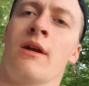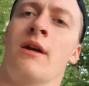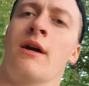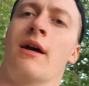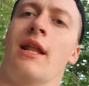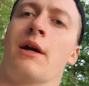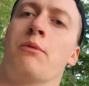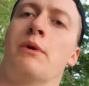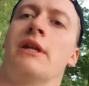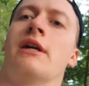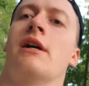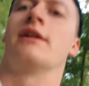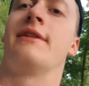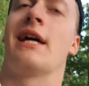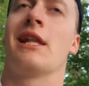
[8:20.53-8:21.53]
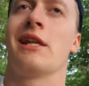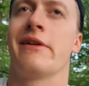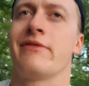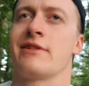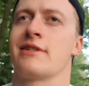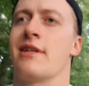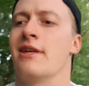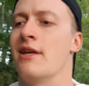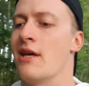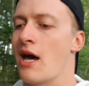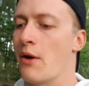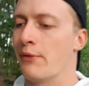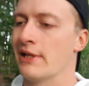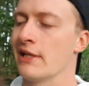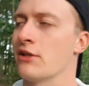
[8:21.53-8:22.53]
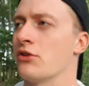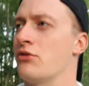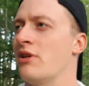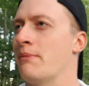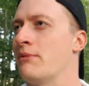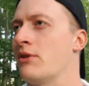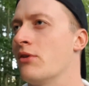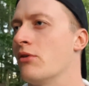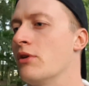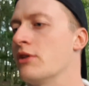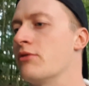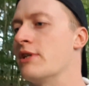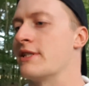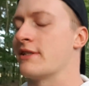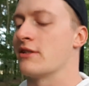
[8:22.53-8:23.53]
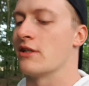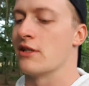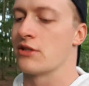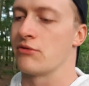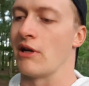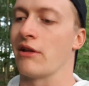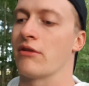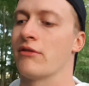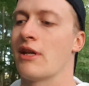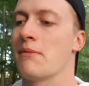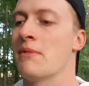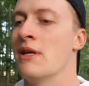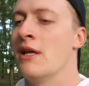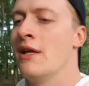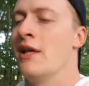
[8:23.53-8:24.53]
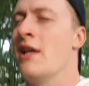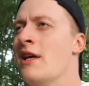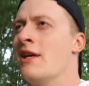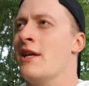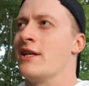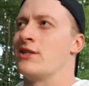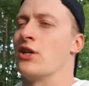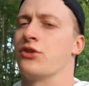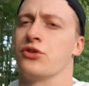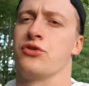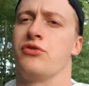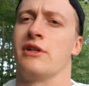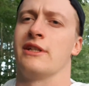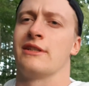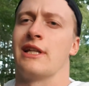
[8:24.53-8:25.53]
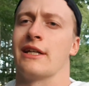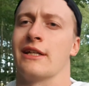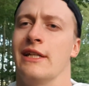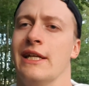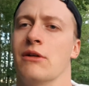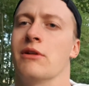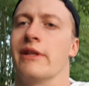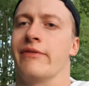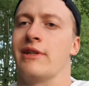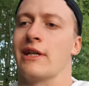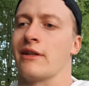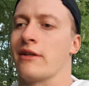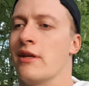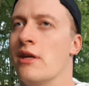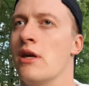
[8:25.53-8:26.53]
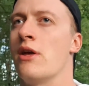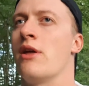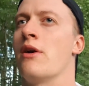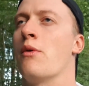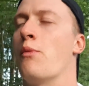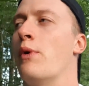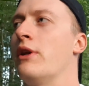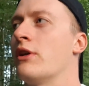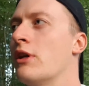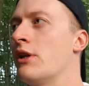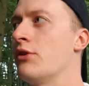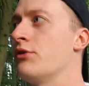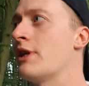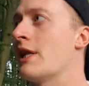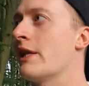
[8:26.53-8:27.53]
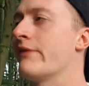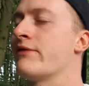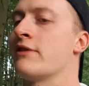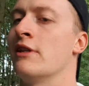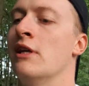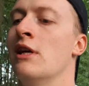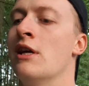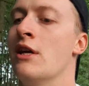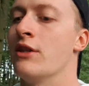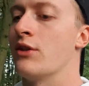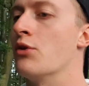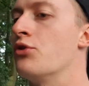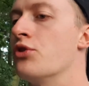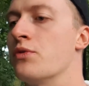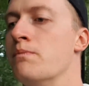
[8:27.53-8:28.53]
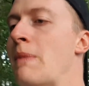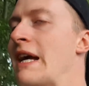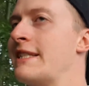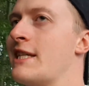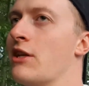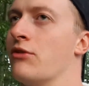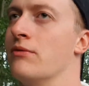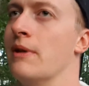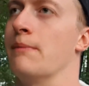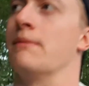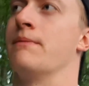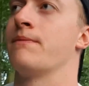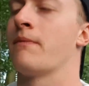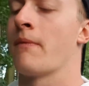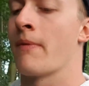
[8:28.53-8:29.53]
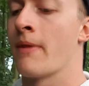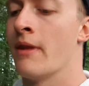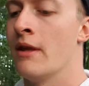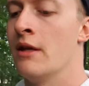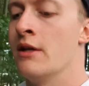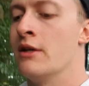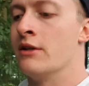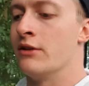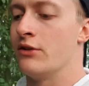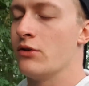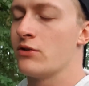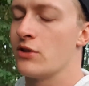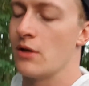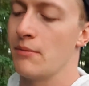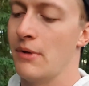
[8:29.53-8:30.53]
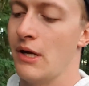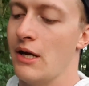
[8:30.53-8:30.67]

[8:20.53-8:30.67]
And like with the deadlifts, a really good tip to increase strength on them is not to treat it like an ego lift. Like when you're gonna do deadlift, don't just max out on them. Do some,